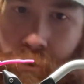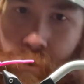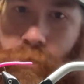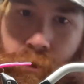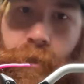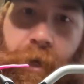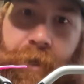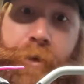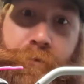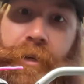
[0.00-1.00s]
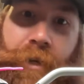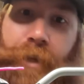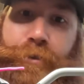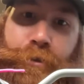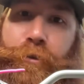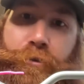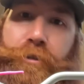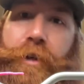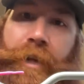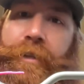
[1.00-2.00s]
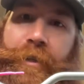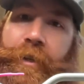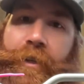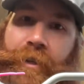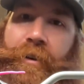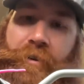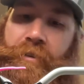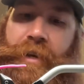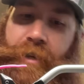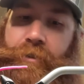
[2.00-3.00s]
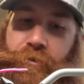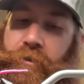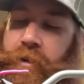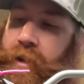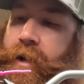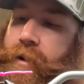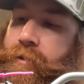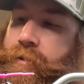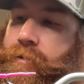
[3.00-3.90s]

you just got to give it a nice little shake to get all that crud out.